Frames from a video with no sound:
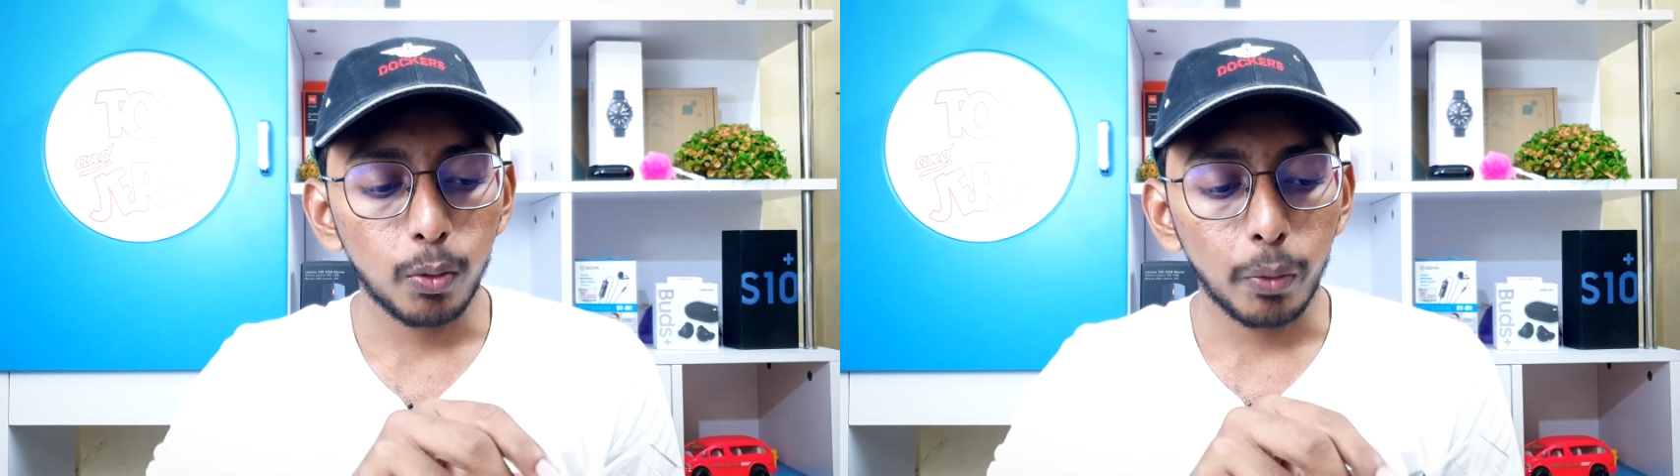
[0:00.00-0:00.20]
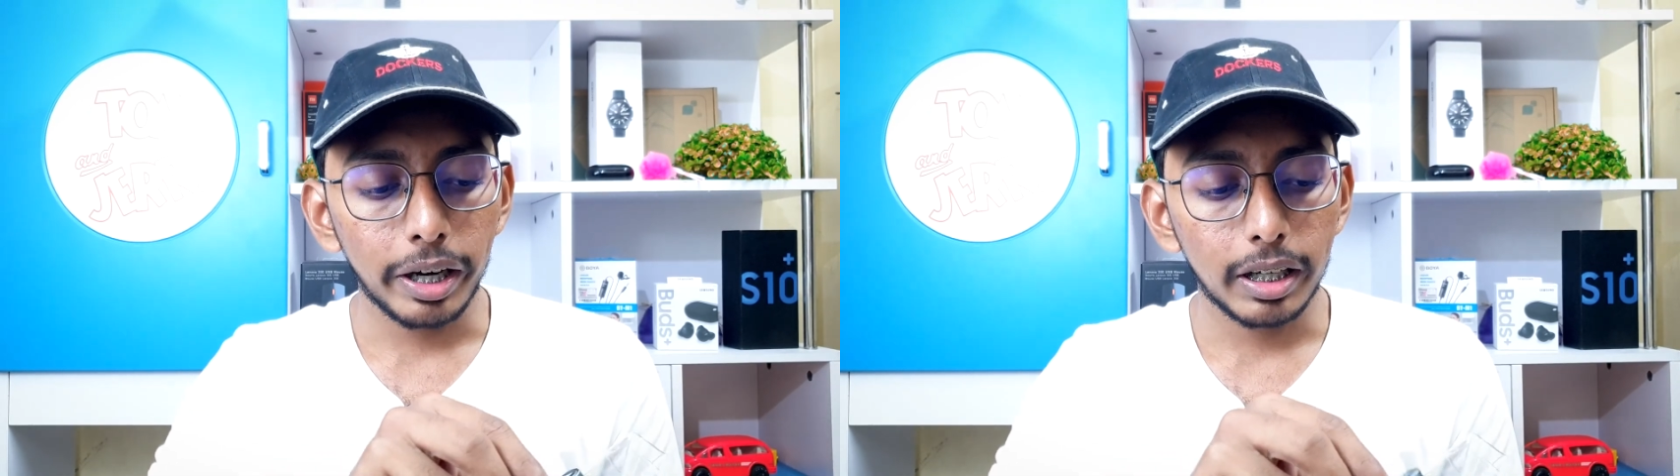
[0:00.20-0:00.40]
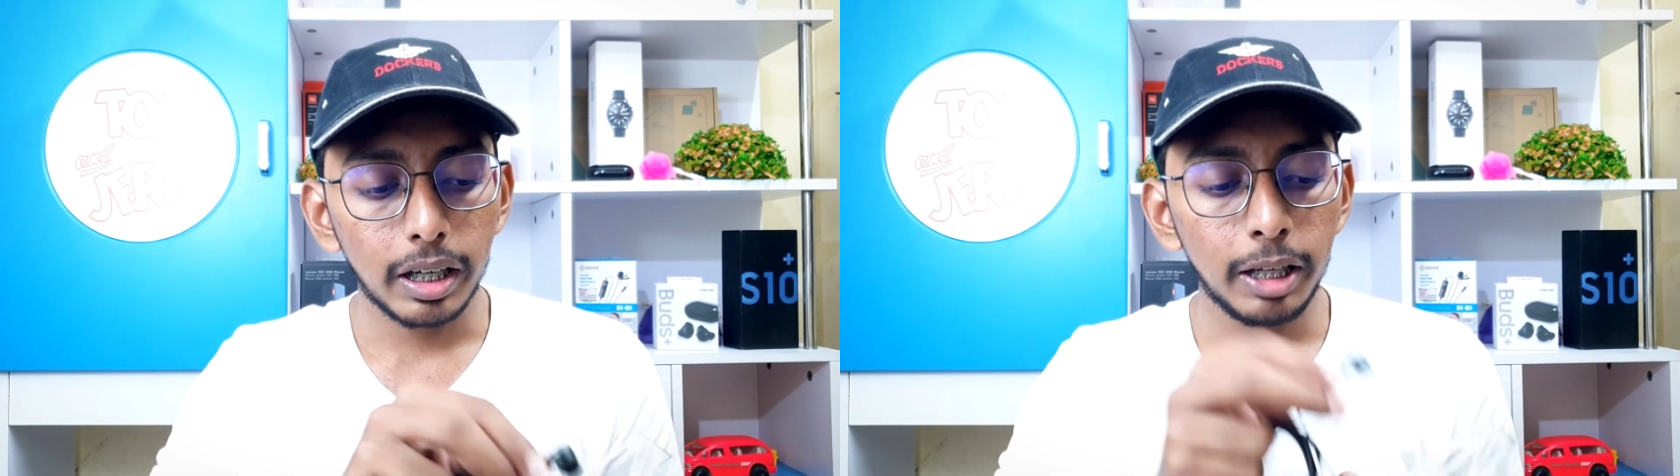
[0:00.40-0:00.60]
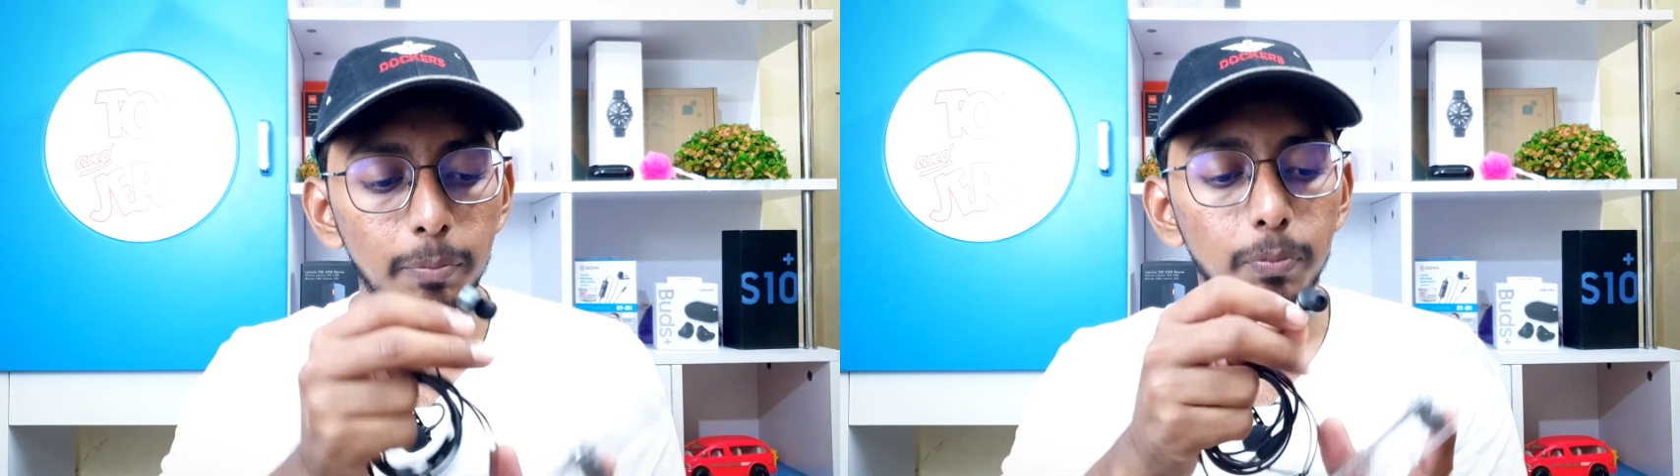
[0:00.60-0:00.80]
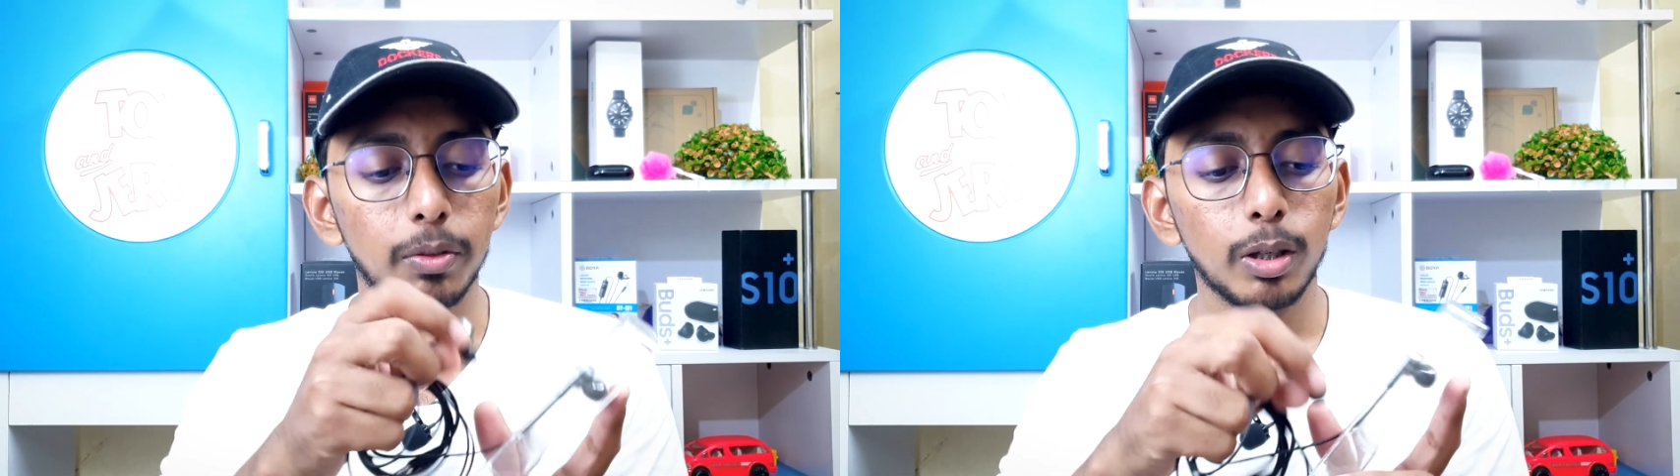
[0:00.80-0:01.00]

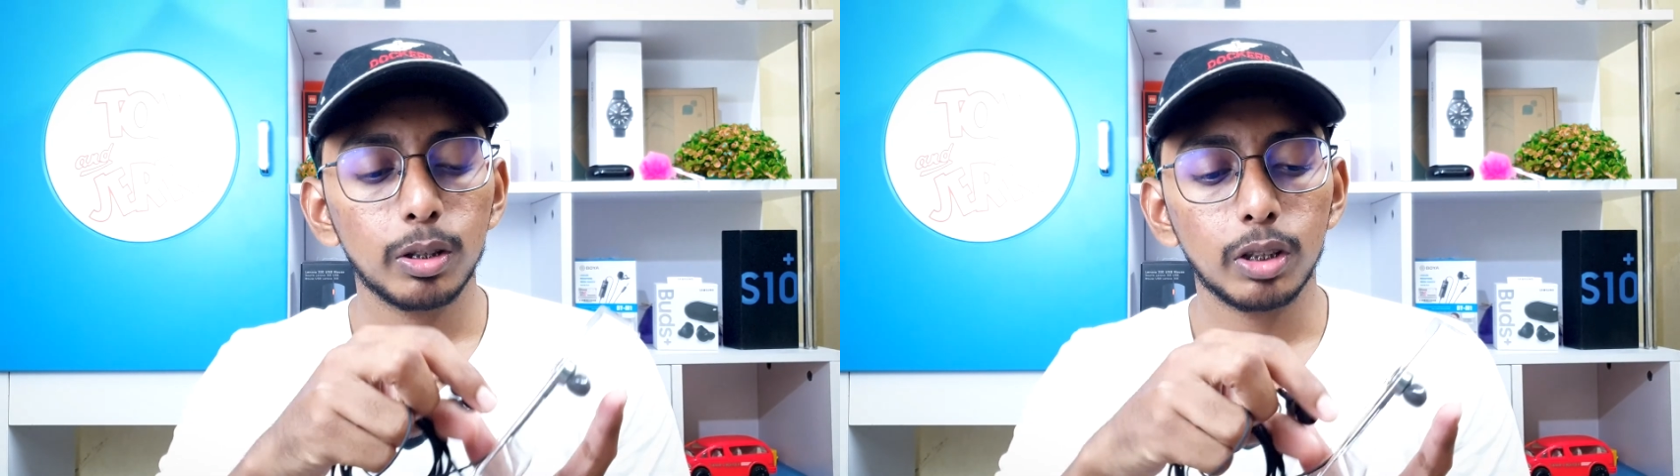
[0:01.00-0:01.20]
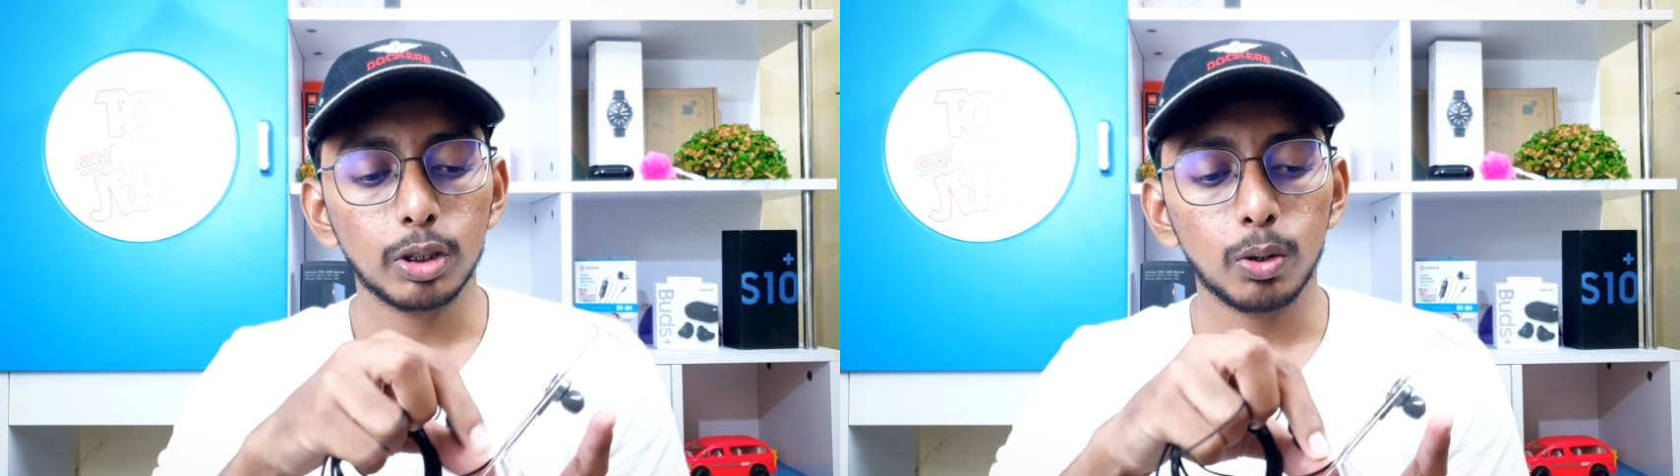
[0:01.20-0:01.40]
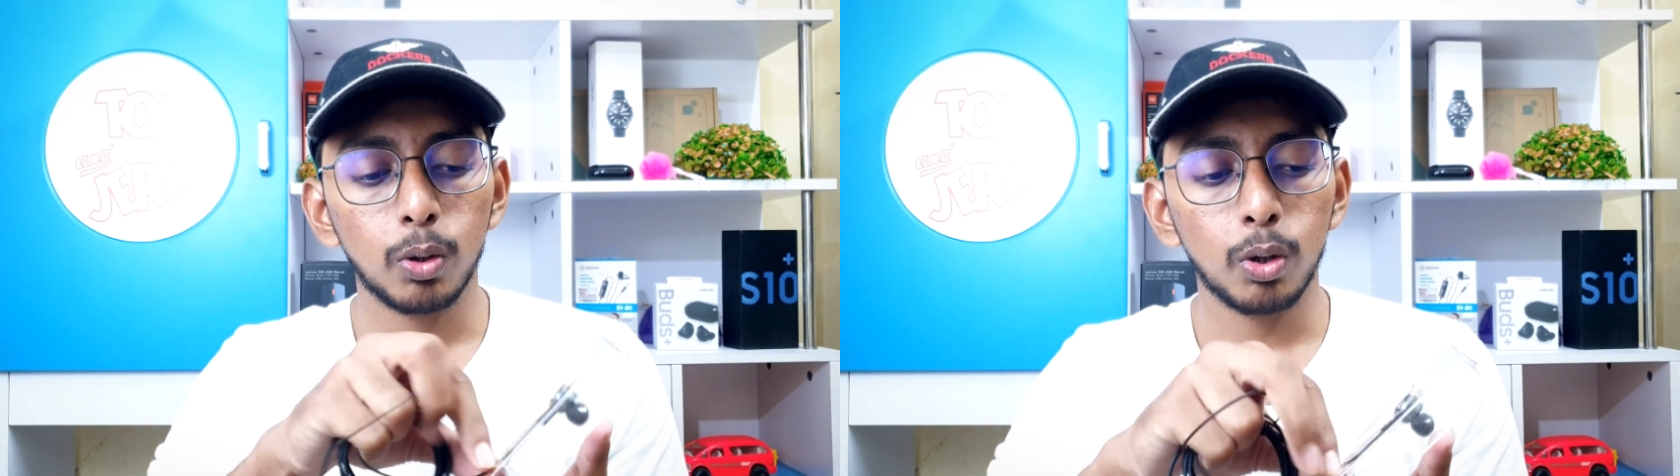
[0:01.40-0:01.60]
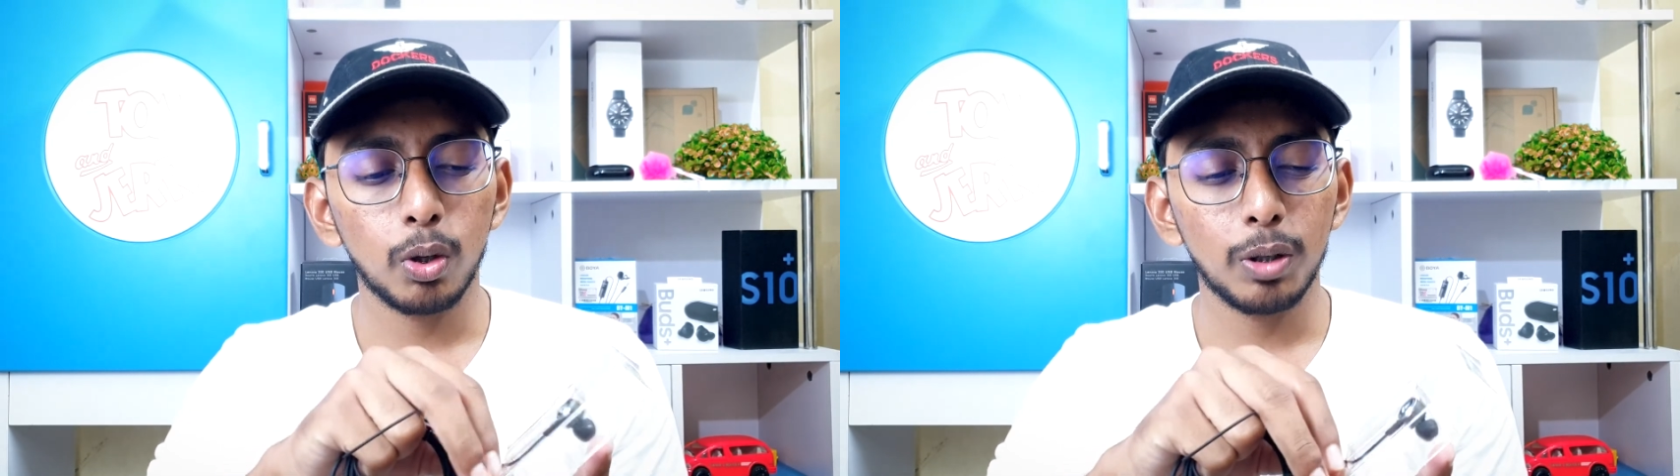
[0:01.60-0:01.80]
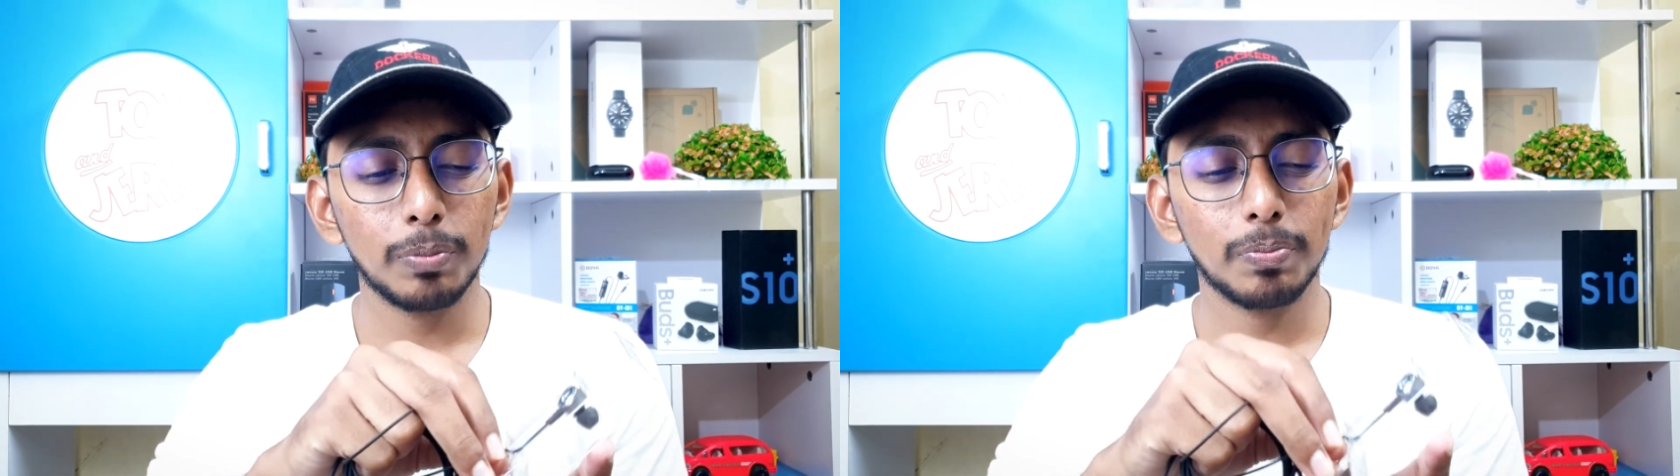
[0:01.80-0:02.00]
quietly. Just hold
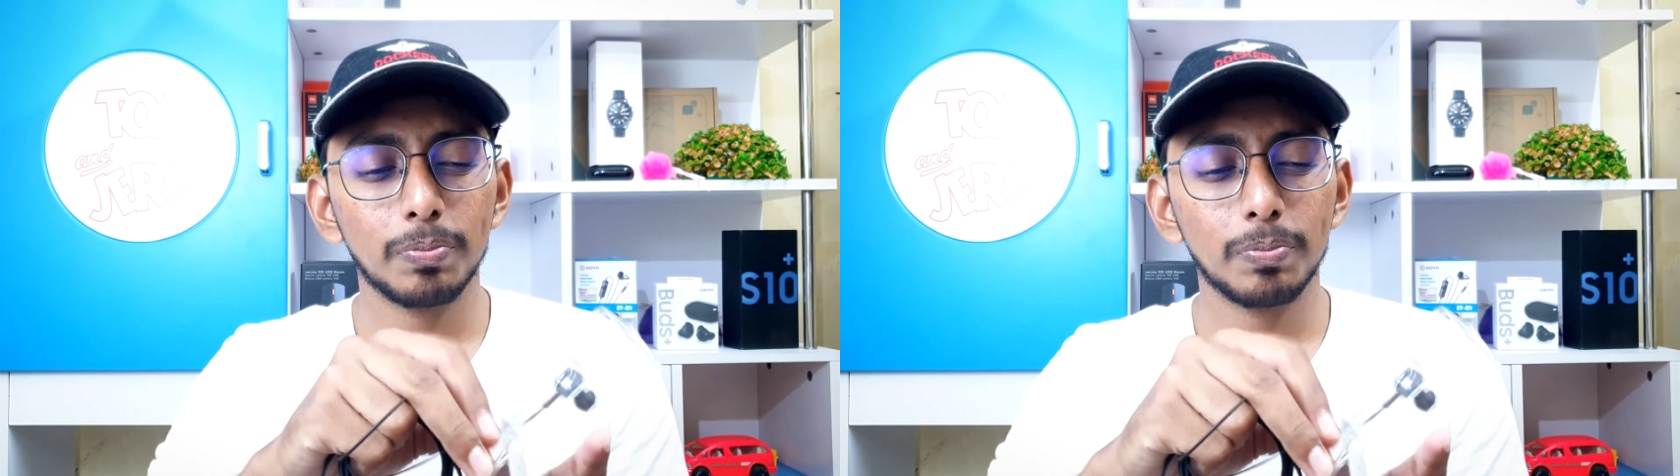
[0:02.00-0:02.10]
on.